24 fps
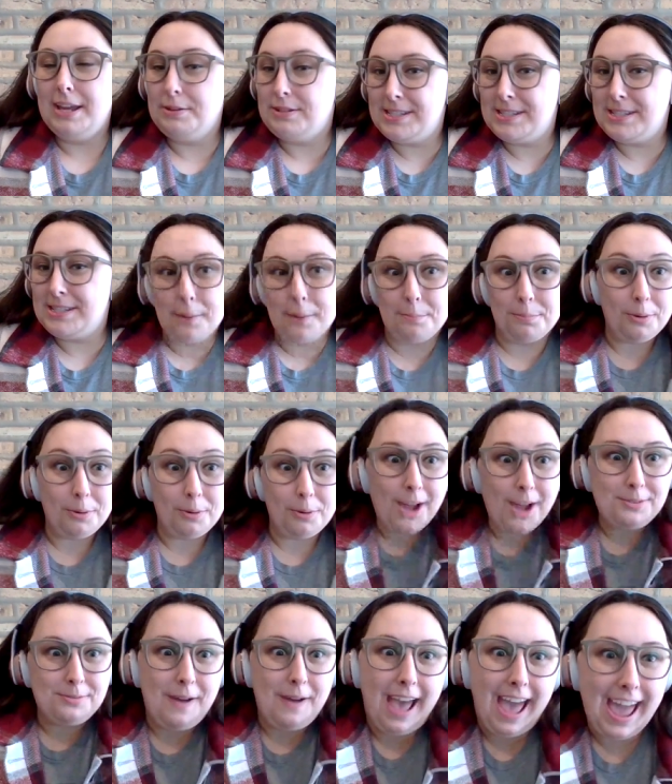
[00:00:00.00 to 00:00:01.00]
it's not
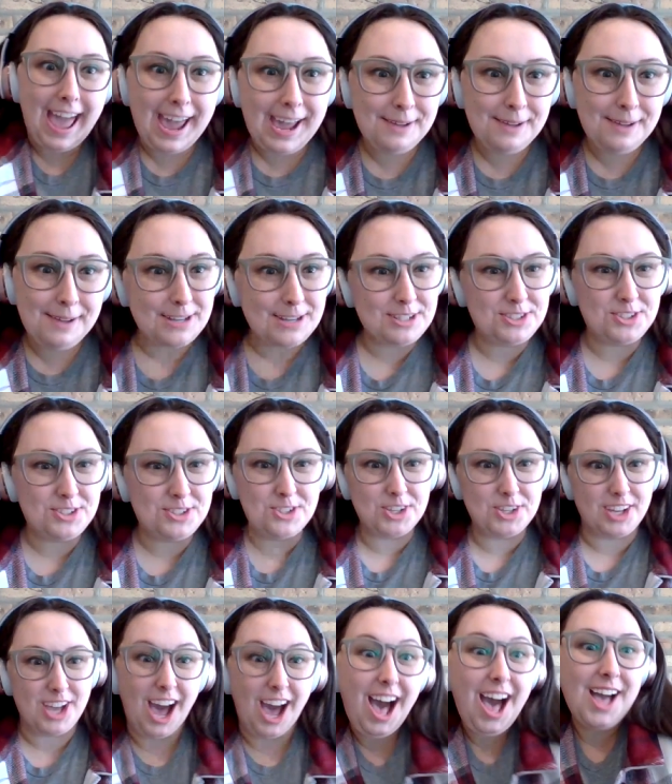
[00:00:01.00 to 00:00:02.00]
Broadway, but it's
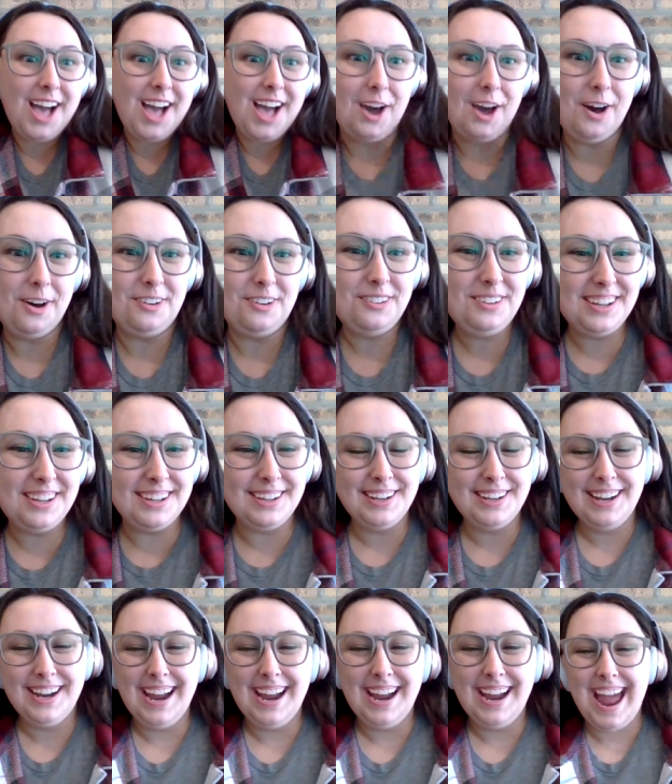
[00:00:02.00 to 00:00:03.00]
Chicago.
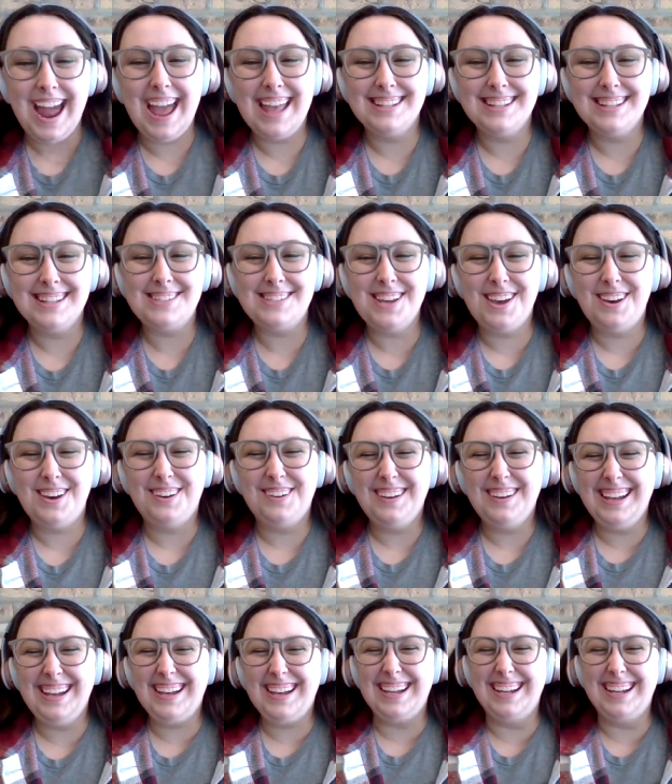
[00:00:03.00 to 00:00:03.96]
And so,